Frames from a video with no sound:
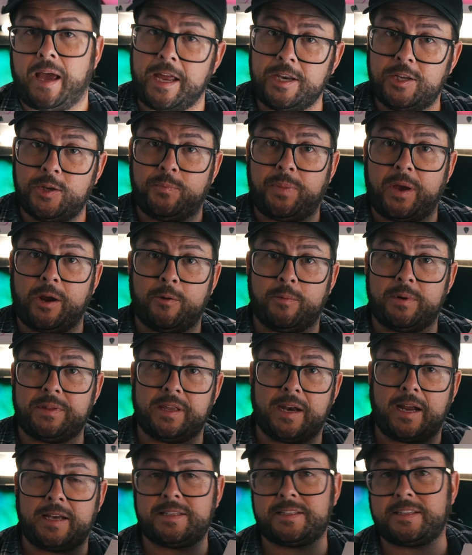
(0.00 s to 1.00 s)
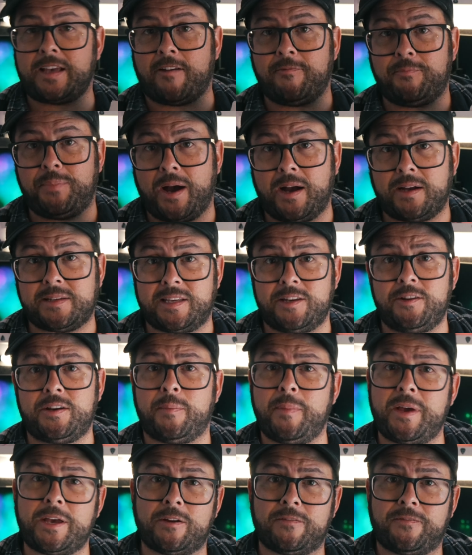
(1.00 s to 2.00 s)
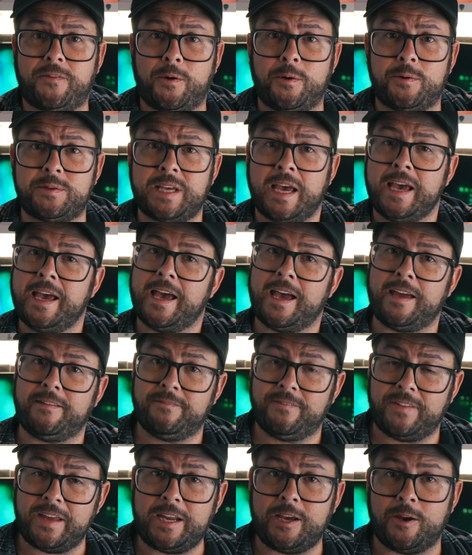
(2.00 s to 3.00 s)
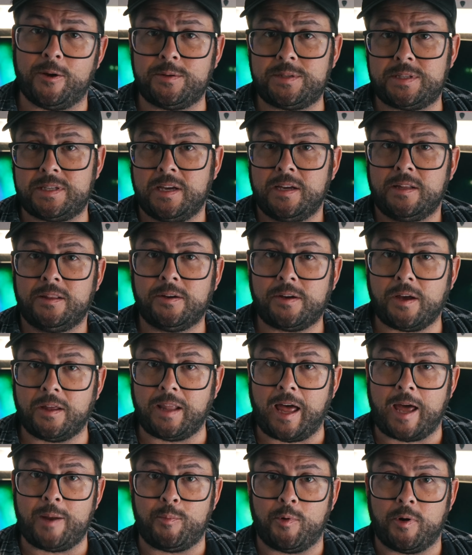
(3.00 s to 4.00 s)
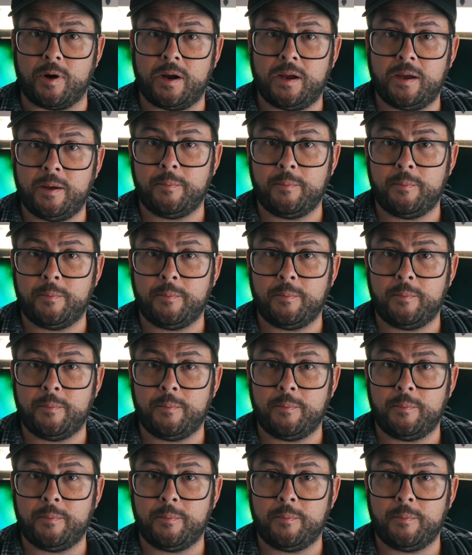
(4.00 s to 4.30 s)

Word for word: And you pair it with a nice softbox and you can make your photos and videos look a lot more